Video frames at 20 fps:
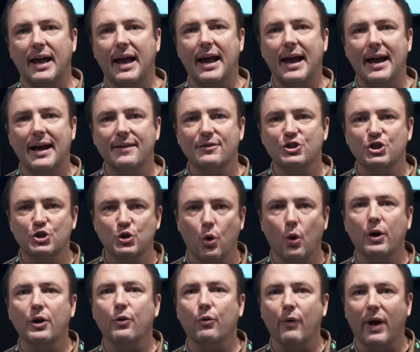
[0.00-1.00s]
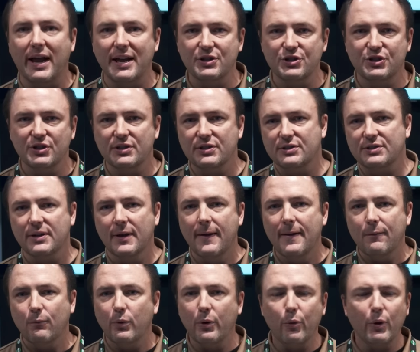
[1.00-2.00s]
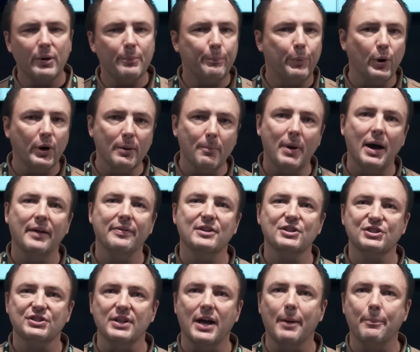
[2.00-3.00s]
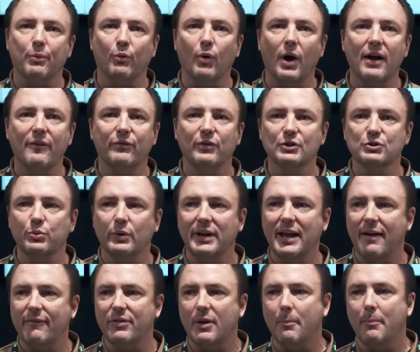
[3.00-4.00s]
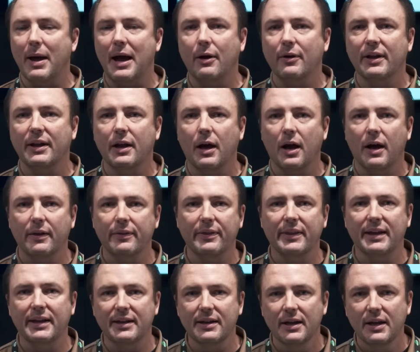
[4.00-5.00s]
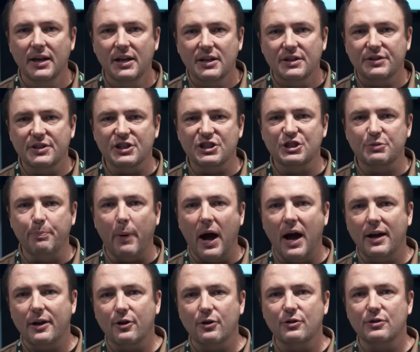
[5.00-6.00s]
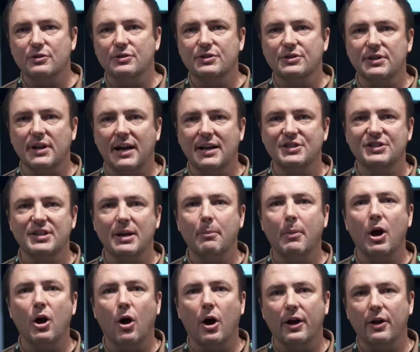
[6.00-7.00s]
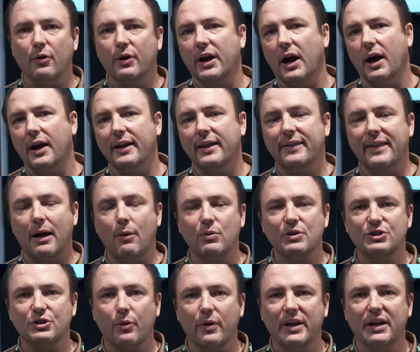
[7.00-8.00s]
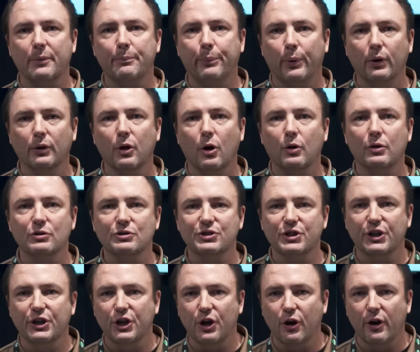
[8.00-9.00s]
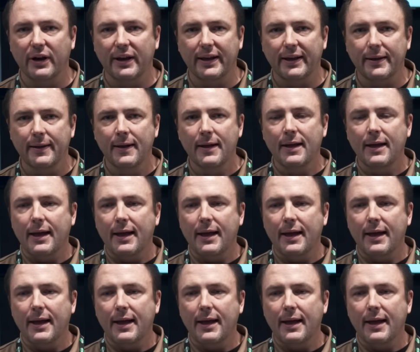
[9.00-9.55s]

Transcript: at shorter ranges. We wouldn't put them on the sniper rifles. We'd have them mounted on the, the spotter's uh, semi-auto gun, and that was so he could pull local security.